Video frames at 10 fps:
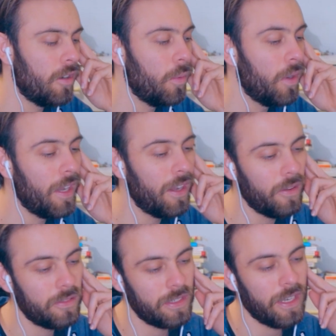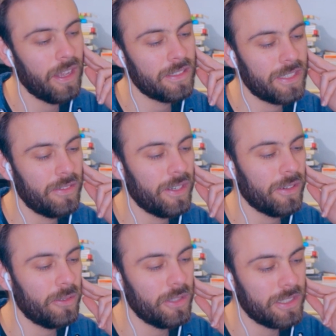Oh wow, now it's hearing
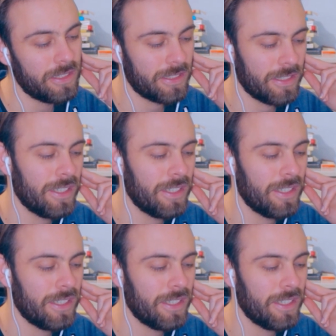all this.